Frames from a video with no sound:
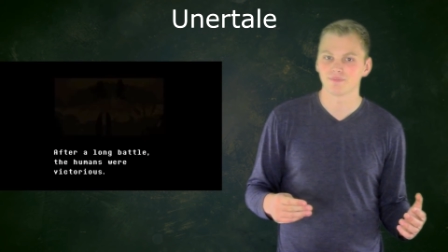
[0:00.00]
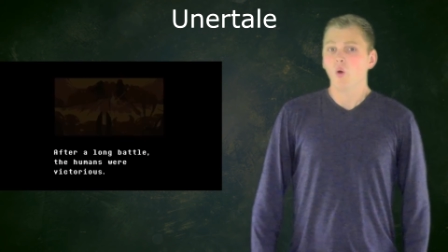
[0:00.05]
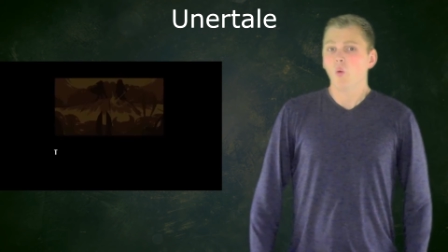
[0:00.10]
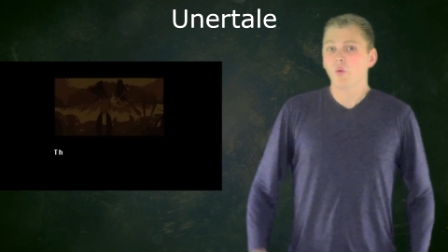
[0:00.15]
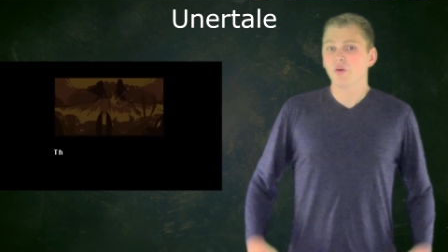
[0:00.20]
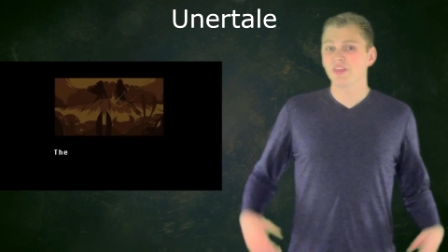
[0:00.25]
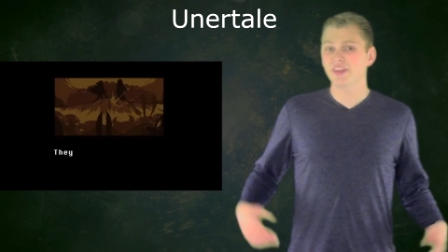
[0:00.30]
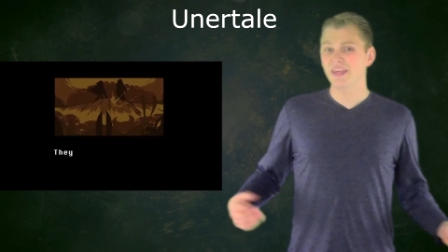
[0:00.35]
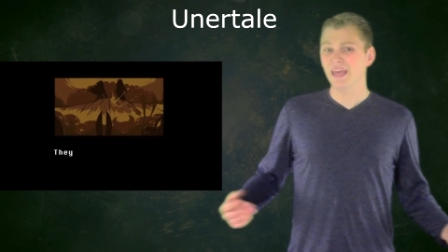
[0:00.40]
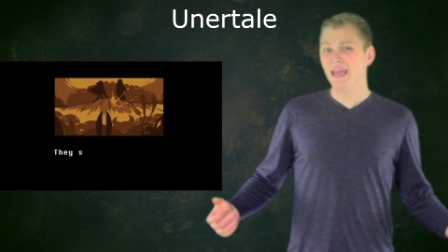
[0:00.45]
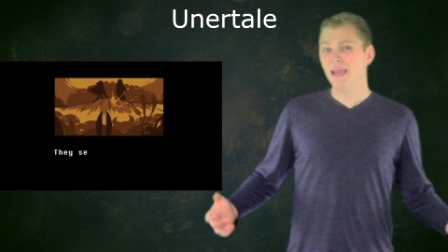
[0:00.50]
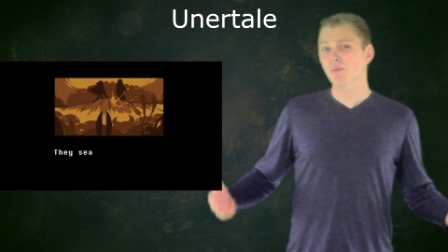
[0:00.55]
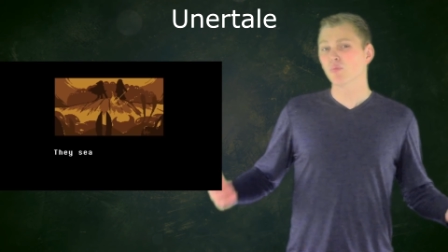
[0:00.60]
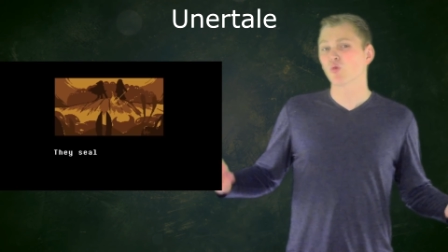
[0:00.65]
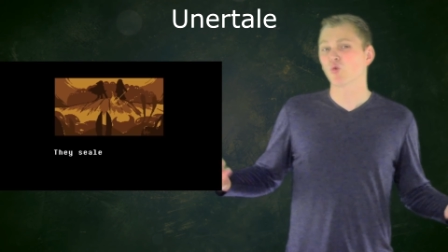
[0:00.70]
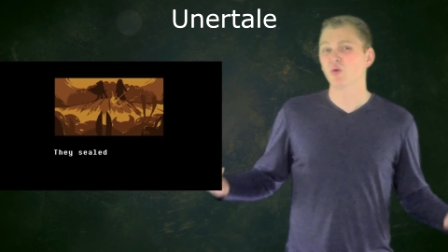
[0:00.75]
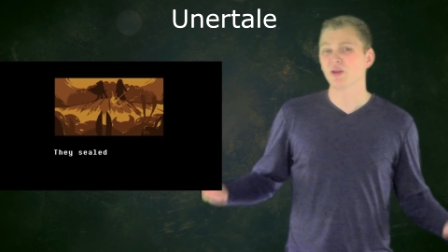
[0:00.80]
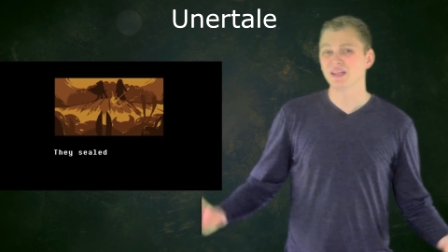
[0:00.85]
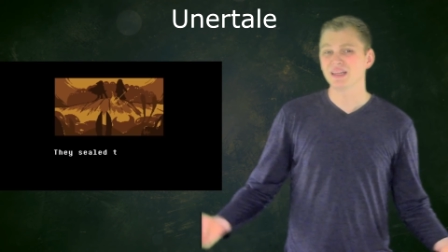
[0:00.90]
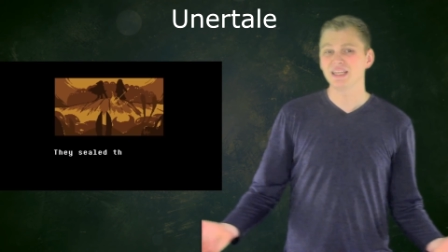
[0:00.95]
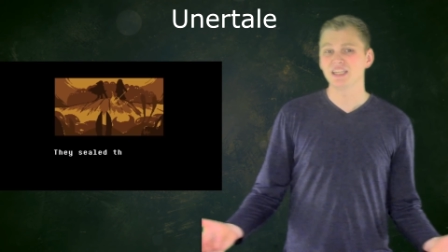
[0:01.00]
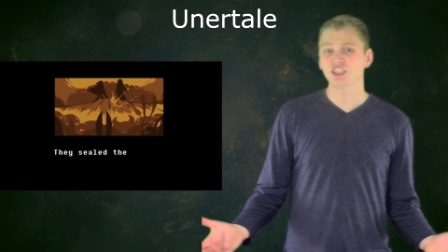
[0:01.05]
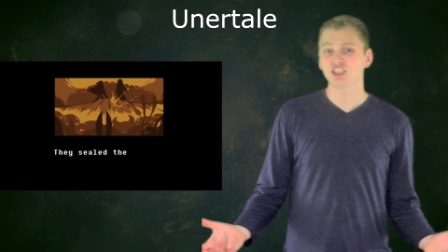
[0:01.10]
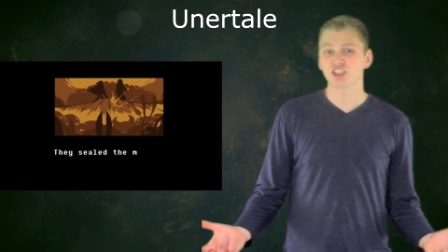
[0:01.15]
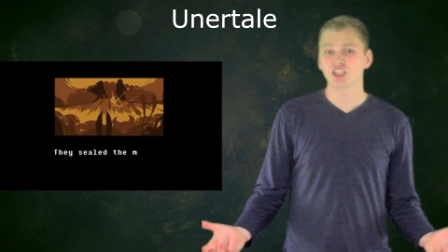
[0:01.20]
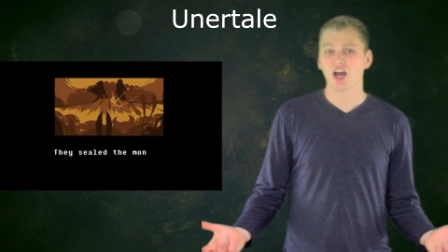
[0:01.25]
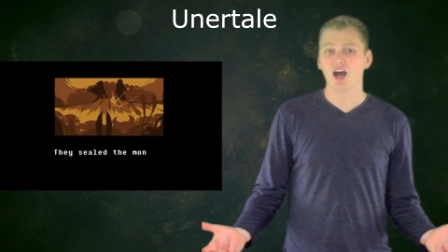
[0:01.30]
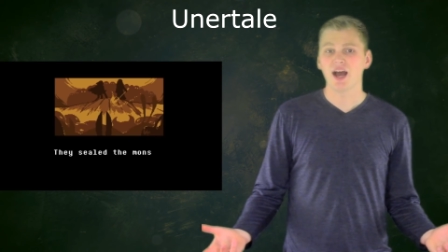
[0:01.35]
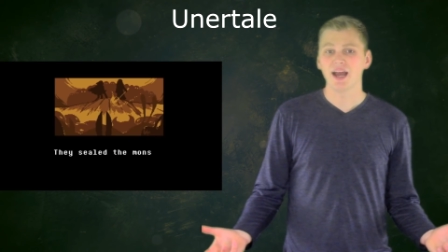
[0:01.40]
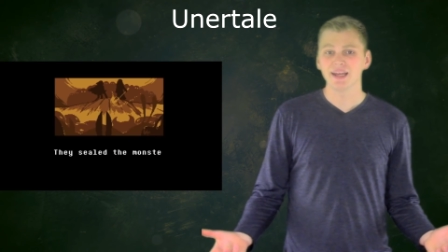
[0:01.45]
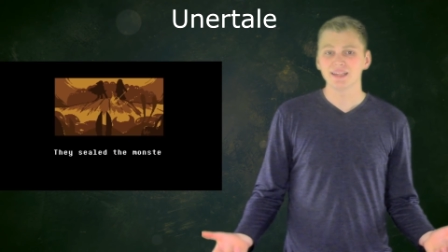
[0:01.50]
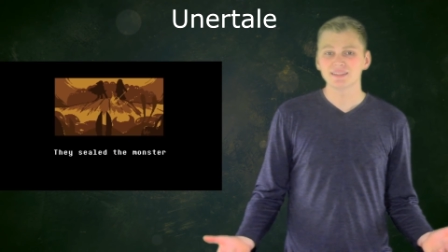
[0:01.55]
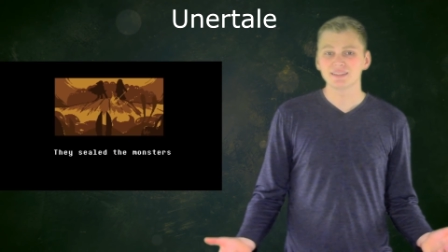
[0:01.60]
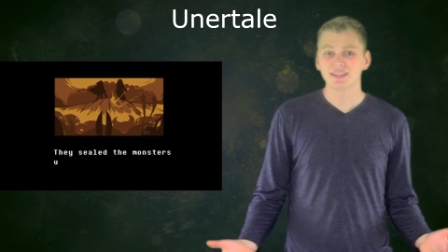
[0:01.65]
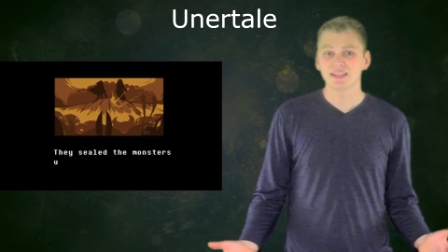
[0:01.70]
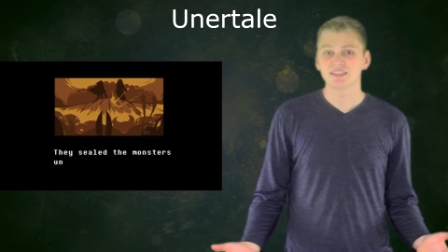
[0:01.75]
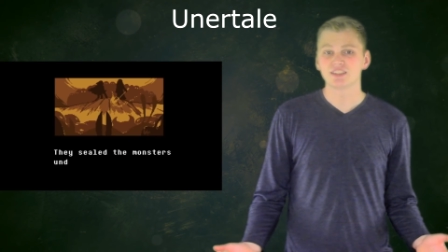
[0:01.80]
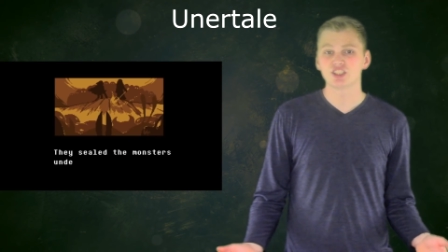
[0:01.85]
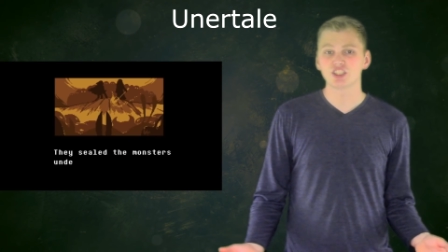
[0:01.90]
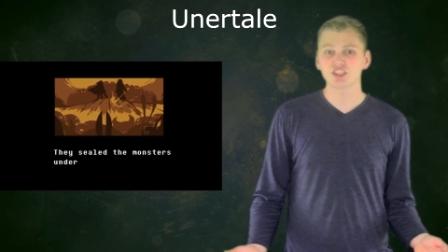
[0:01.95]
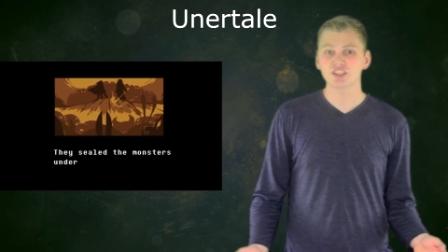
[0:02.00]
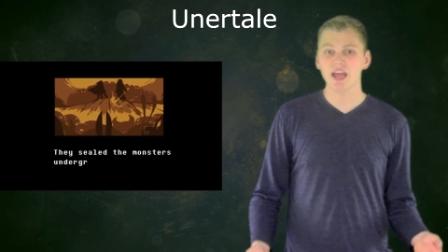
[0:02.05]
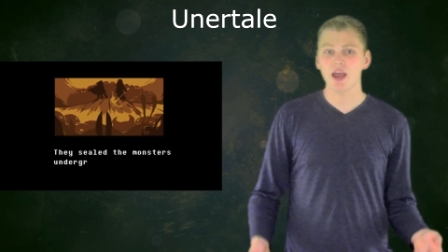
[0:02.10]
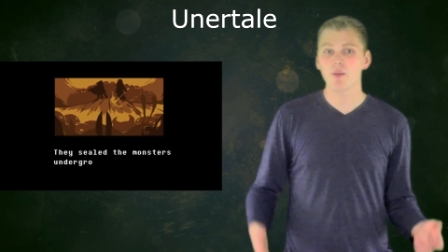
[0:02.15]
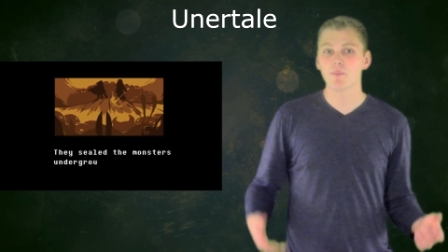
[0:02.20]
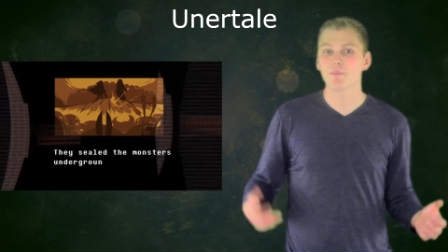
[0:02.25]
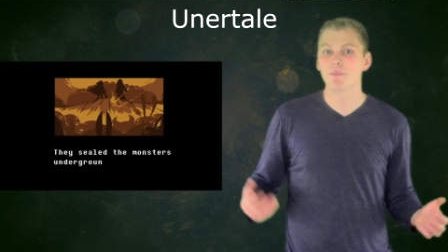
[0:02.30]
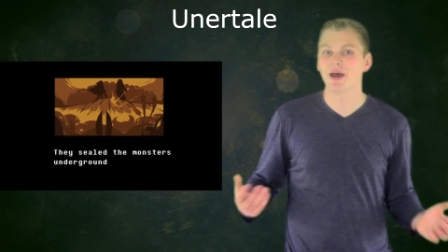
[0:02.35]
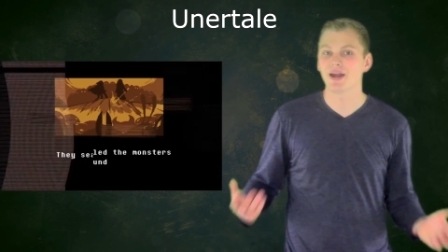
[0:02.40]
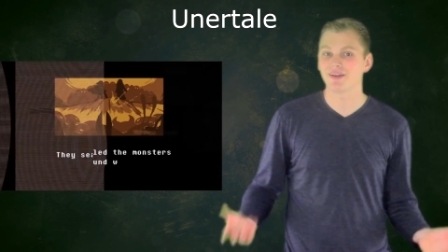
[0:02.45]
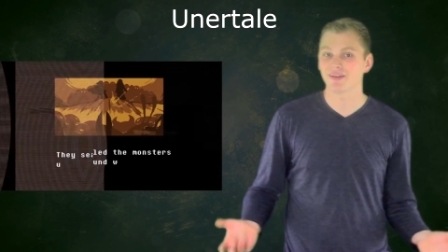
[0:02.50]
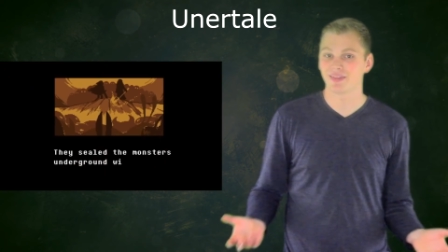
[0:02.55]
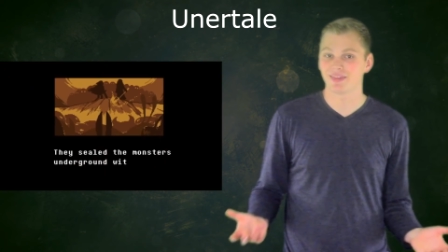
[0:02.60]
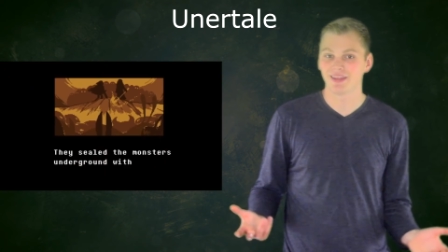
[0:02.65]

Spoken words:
Where the game really shines is just how meta